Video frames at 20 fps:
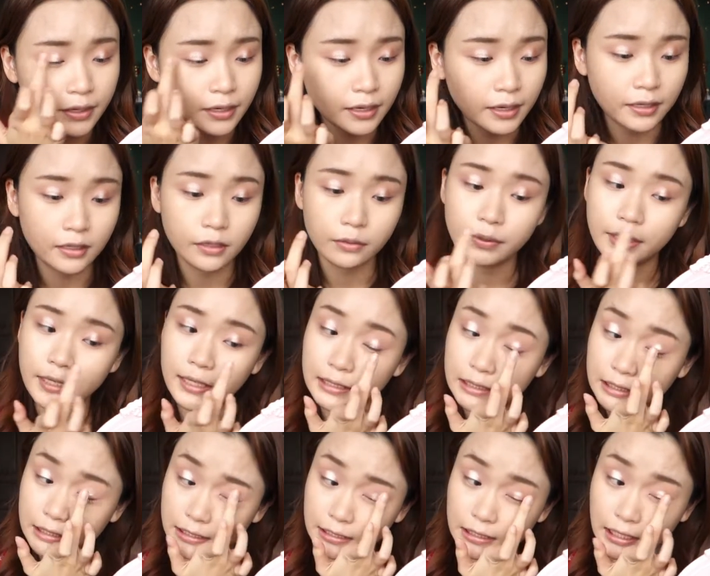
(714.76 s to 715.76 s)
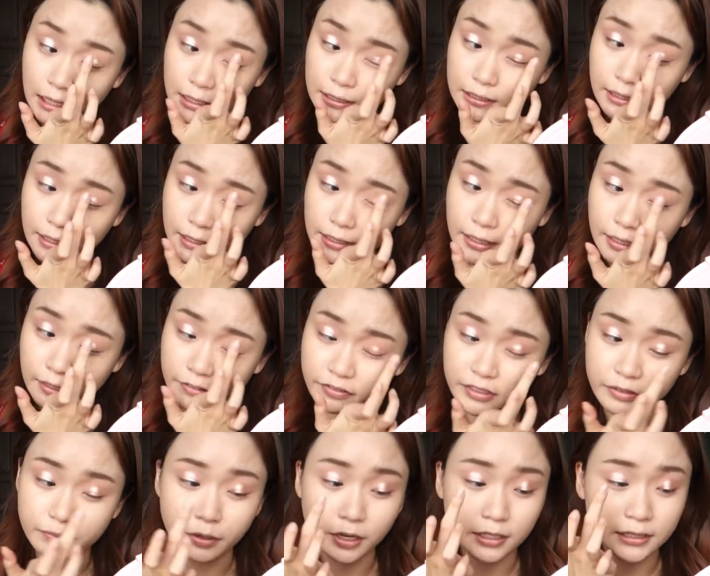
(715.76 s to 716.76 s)
And then when that's done and I've
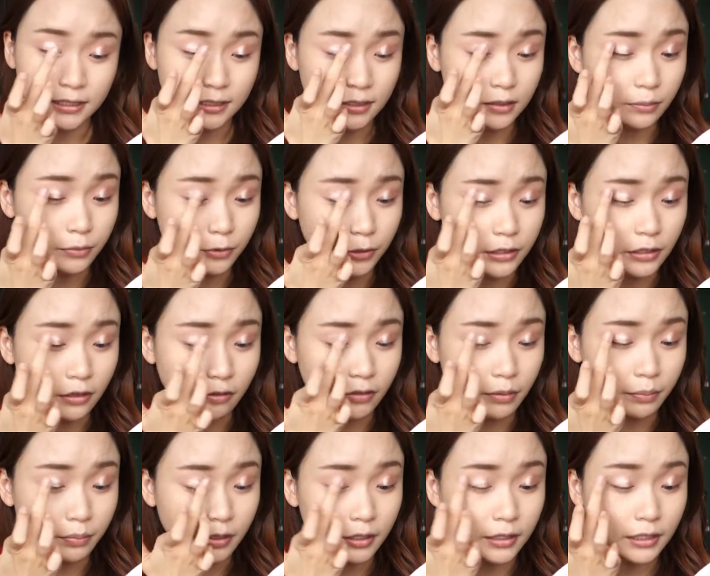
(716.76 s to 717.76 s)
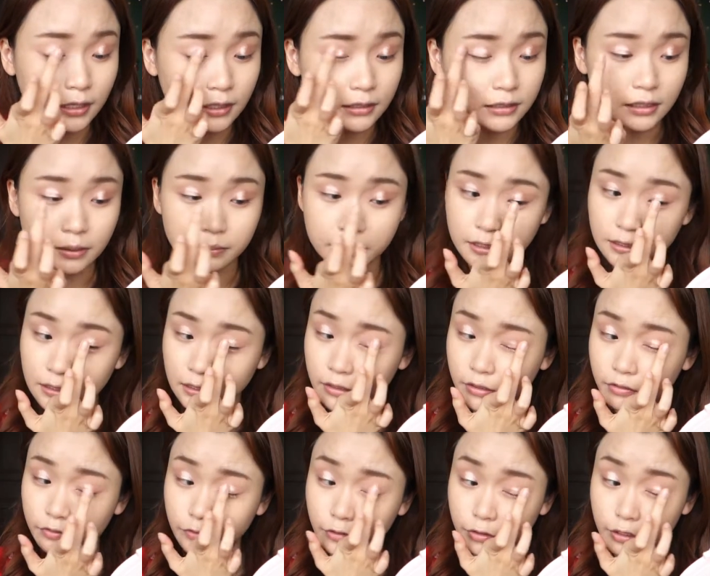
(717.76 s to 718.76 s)
deposited most of the product, I'm just
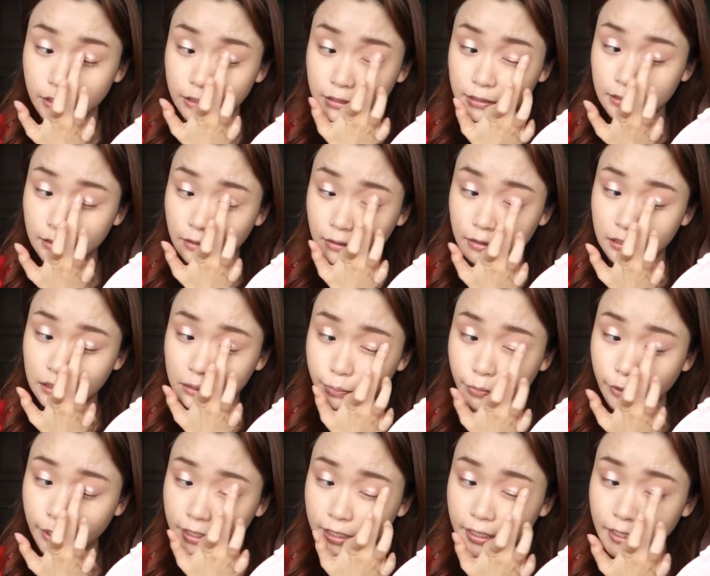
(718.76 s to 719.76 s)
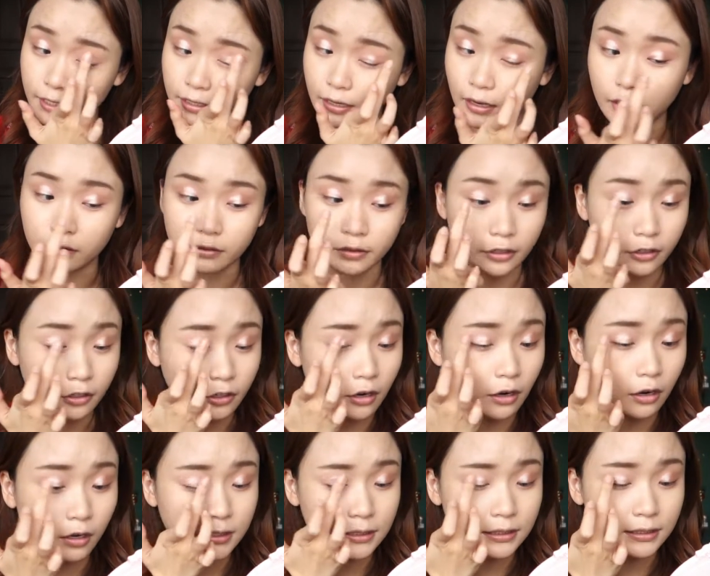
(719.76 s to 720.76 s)
gonna focus on spreading it out
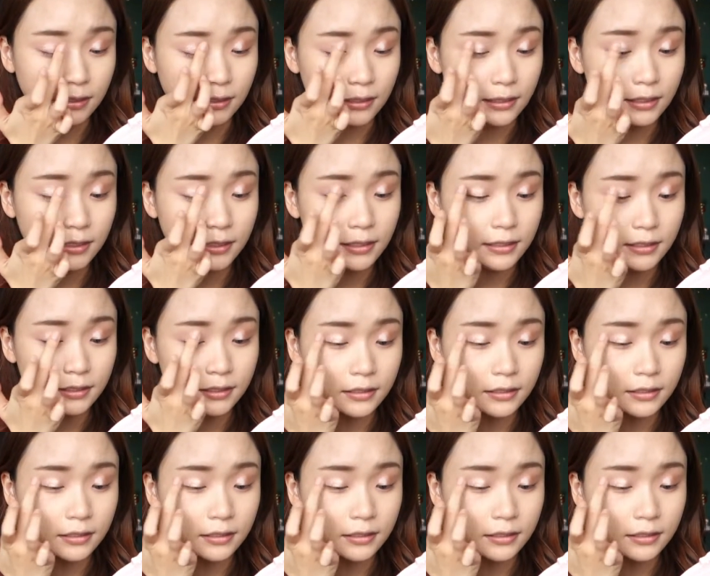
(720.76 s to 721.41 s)
across the lid,